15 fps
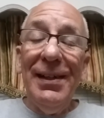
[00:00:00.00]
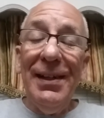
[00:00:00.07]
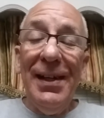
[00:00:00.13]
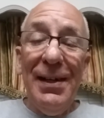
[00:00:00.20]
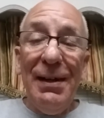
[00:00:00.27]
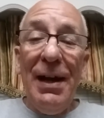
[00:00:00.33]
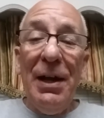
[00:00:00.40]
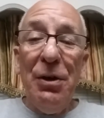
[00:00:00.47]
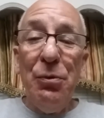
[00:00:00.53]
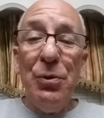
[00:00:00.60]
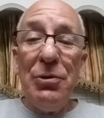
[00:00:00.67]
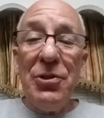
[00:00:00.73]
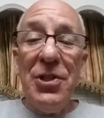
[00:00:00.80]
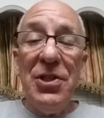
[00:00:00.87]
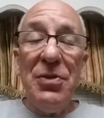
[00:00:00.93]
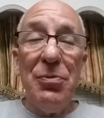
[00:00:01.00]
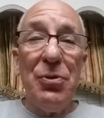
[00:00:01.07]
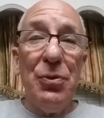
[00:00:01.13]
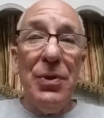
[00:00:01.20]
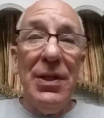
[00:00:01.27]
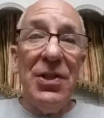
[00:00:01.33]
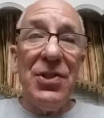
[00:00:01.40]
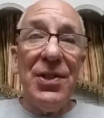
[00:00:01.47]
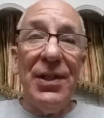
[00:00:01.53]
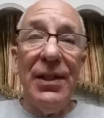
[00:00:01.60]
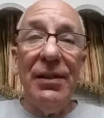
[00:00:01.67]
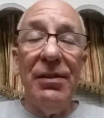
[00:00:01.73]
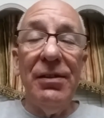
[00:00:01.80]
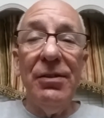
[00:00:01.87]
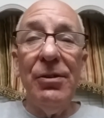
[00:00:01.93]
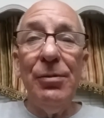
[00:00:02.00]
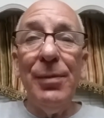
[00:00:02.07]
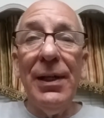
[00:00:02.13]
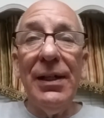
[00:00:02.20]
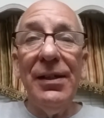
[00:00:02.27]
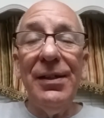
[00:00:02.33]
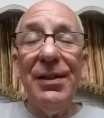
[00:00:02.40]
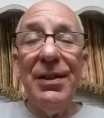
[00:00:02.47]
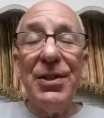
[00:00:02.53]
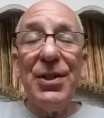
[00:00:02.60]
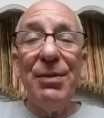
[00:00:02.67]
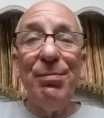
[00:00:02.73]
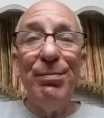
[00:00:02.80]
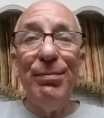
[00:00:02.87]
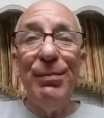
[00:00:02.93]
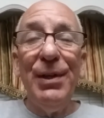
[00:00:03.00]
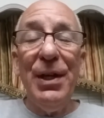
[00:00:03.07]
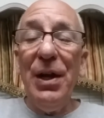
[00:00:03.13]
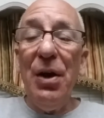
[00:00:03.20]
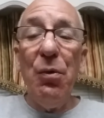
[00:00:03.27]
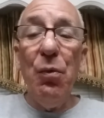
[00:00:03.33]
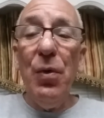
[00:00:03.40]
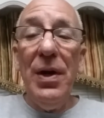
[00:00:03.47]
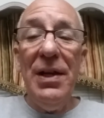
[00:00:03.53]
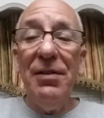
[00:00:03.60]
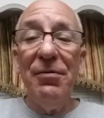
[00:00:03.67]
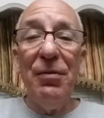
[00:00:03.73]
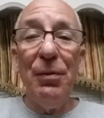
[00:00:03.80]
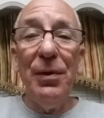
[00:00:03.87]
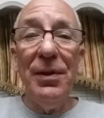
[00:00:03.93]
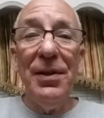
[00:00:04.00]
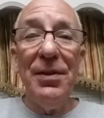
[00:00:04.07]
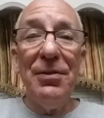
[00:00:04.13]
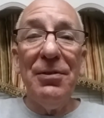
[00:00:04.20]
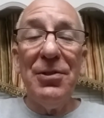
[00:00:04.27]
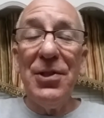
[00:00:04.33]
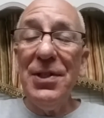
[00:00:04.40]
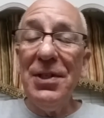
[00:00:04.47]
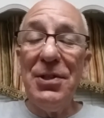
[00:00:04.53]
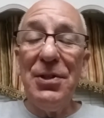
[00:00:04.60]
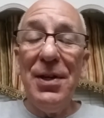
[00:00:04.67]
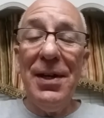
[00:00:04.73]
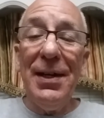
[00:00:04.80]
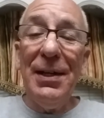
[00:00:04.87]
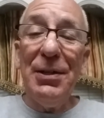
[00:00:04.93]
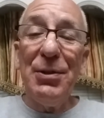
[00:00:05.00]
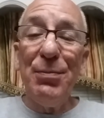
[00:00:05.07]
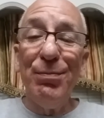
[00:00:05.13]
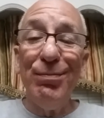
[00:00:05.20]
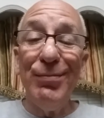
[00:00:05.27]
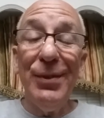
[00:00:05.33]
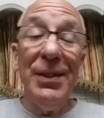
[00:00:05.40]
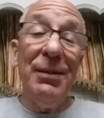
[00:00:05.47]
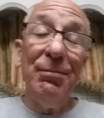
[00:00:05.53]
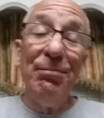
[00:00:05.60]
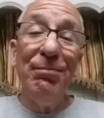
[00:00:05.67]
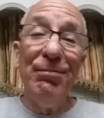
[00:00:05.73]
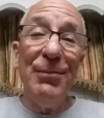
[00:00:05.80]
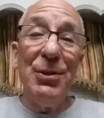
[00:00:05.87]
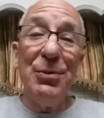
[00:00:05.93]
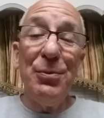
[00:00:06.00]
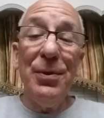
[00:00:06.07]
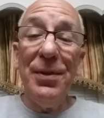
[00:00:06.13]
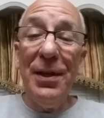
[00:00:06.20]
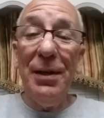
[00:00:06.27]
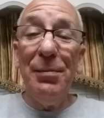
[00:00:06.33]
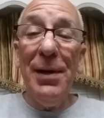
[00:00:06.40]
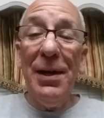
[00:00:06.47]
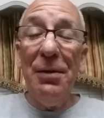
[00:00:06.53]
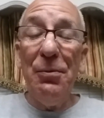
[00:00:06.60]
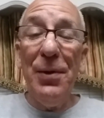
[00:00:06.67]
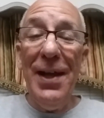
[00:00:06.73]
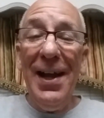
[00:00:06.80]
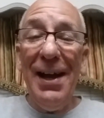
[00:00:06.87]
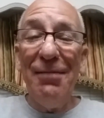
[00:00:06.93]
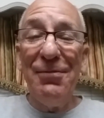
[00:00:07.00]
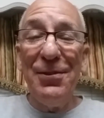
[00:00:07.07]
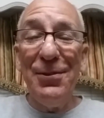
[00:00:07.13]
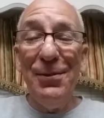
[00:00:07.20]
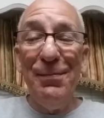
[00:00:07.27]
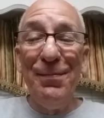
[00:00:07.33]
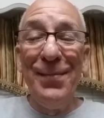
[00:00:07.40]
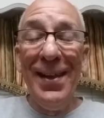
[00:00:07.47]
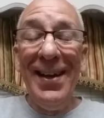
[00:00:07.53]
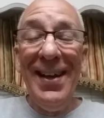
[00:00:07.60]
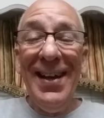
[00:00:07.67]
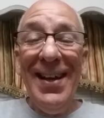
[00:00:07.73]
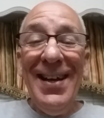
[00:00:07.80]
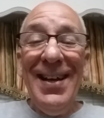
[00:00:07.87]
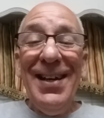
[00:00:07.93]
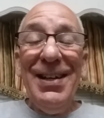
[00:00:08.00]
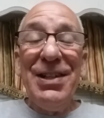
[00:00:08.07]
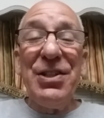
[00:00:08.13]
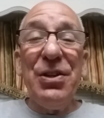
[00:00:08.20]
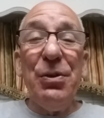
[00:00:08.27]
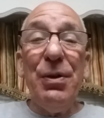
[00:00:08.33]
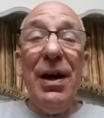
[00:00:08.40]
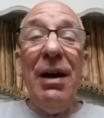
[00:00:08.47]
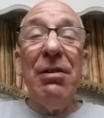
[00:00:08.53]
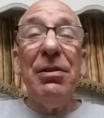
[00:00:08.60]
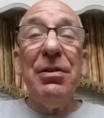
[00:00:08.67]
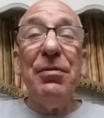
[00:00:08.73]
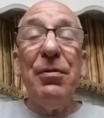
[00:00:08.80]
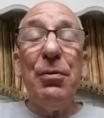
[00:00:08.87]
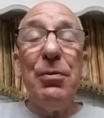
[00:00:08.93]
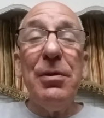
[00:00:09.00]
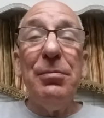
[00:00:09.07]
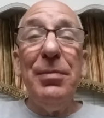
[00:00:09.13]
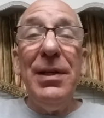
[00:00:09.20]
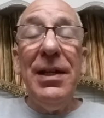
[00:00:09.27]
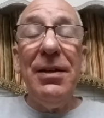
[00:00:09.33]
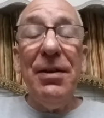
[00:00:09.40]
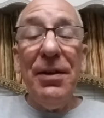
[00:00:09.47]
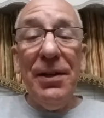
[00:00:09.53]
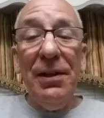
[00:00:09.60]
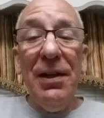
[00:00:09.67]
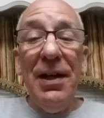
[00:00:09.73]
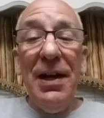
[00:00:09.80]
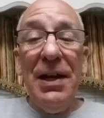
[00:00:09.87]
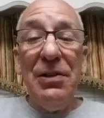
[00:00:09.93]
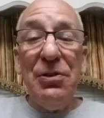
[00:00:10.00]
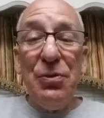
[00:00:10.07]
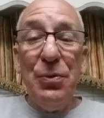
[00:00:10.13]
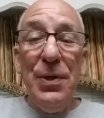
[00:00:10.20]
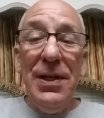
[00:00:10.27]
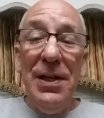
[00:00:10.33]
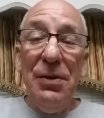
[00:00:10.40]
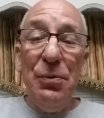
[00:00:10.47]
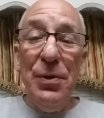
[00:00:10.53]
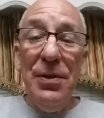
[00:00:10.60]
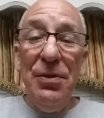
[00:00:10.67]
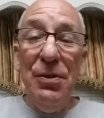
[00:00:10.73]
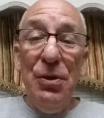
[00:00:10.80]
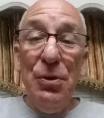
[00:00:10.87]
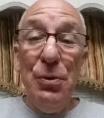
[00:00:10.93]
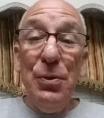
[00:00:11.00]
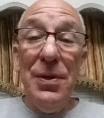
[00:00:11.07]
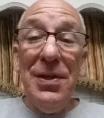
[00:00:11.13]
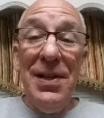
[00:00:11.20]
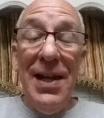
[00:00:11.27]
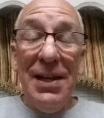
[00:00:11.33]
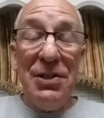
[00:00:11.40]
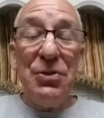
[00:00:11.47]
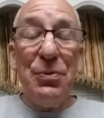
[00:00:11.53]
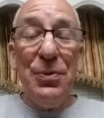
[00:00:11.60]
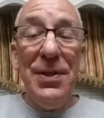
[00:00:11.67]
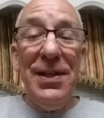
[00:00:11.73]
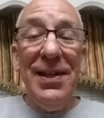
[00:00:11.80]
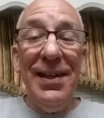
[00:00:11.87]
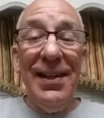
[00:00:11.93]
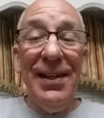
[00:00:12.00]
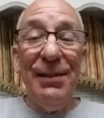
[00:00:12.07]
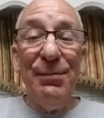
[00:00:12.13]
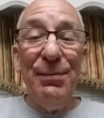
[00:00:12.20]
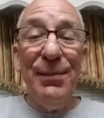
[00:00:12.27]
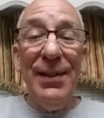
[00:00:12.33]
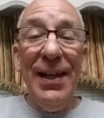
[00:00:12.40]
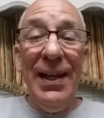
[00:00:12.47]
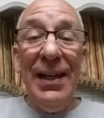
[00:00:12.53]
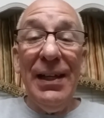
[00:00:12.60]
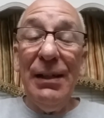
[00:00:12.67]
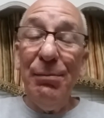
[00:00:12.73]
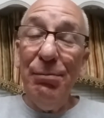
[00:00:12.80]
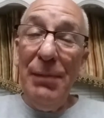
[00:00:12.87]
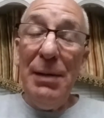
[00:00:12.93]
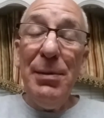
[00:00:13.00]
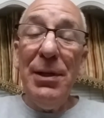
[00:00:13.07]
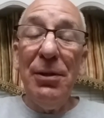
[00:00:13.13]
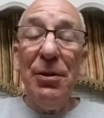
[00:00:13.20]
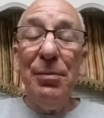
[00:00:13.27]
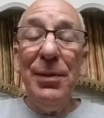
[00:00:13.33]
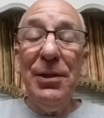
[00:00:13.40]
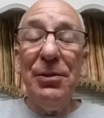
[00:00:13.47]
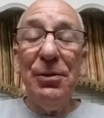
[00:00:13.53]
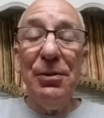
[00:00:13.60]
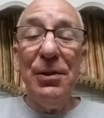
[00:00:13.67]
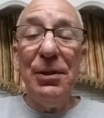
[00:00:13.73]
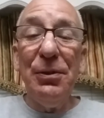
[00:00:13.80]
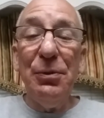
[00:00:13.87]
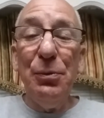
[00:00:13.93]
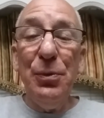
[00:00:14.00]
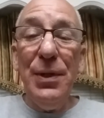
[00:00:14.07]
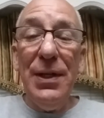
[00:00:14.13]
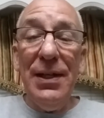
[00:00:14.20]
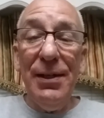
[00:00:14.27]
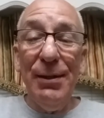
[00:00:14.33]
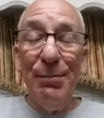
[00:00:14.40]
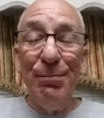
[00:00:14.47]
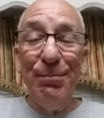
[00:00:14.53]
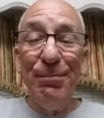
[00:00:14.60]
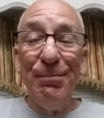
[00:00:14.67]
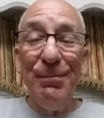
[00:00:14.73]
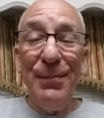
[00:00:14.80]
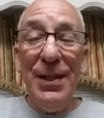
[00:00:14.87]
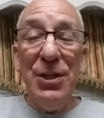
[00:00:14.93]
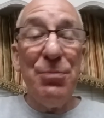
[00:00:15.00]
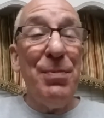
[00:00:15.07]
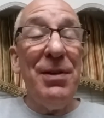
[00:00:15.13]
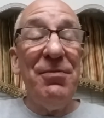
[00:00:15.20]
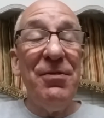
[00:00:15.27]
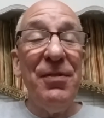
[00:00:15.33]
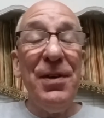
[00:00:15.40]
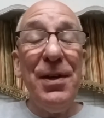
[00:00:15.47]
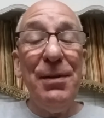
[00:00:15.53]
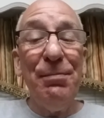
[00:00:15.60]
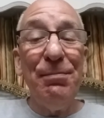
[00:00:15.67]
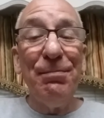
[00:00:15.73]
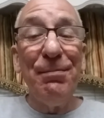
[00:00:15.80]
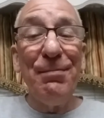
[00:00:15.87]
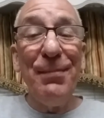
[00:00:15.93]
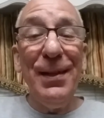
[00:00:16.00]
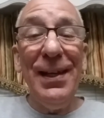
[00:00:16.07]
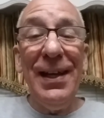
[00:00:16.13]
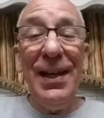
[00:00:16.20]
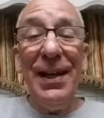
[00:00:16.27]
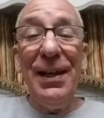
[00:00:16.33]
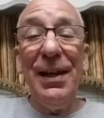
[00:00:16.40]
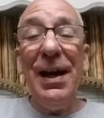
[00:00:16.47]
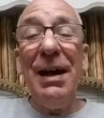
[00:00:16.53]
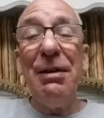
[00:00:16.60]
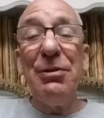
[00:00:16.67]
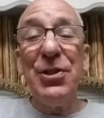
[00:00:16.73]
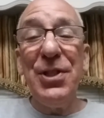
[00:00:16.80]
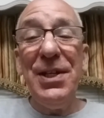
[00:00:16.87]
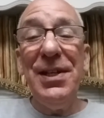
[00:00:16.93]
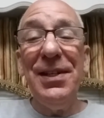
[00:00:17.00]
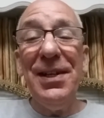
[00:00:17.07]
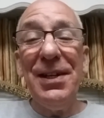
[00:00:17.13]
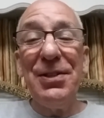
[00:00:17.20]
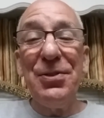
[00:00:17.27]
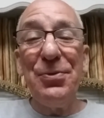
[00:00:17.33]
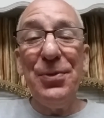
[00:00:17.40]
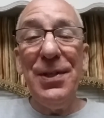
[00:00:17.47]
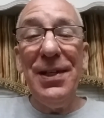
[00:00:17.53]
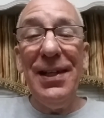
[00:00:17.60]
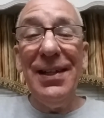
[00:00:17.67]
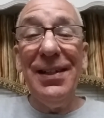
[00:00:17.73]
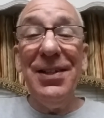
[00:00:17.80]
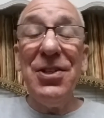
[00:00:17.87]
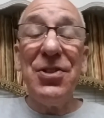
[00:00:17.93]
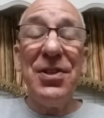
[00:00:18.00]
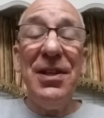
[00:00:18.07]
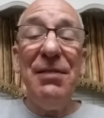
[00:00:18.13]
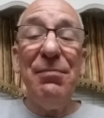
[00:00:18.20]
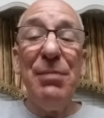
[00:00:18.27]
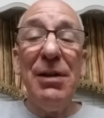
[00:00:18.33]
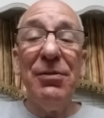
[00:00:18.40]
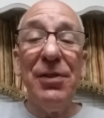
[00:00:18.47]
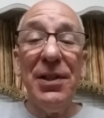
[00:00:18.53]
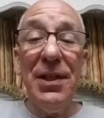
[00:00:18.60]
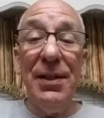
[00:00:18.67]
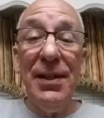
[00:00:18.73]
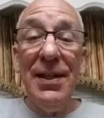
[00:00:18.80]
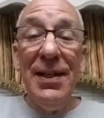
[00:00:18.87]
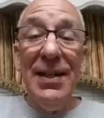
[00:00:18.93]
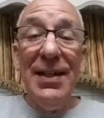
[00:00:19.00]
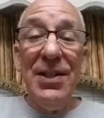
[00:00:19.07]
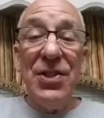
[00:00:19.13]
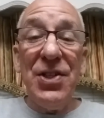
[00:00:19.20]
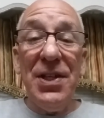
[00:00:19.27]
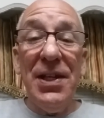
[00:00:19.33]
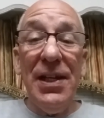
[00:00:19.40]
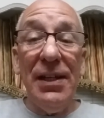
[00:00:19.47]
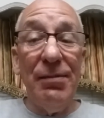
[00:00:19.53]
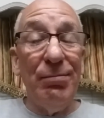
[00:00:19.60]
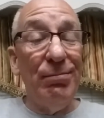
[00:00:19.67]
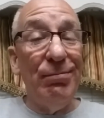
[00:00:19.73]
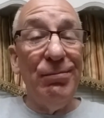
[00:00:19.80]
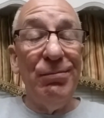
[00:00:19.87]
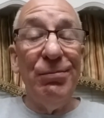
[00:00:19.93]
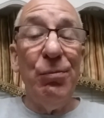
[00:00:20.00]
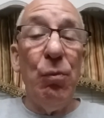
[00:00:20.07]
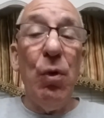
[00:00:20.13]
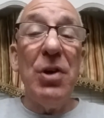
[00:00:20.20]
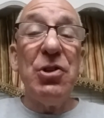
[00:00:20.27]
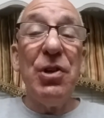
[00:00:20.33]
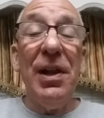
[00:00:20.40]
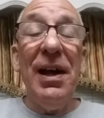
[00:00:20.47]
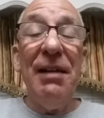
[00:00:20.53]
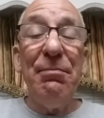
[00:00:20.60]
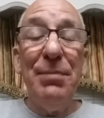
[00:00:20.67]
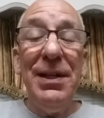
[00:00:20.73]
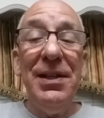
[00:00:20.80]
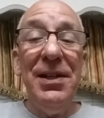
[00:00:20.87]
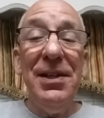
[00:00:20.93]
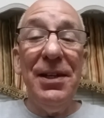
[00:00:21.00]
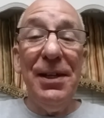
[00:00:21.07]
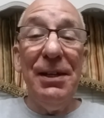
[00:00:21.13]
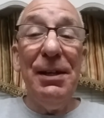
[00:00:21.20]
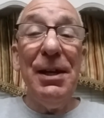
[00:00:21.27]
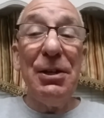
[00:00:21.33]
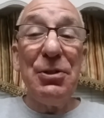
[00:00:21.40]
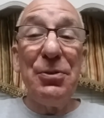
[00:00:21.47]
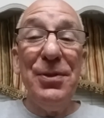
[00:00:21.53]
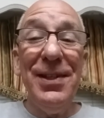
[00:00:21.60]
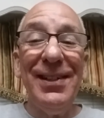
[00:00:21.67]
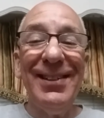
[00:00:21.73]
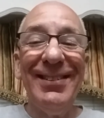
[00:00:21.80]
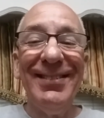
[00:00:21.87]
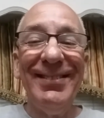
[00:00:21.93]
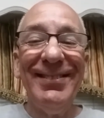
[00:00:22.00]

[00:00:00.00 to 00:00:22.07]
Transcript: yeah, I know we'll see some tweets saying, oh my goodness, can I wait for another six nights? Well, there's one thing about it, we have to. So I look forward to being online tweeting with you next weekend, and maybe a little bit during the week. It's been fun, and I'll see you next weekend. This is Steve Beverly saying, watch Live PD again next week.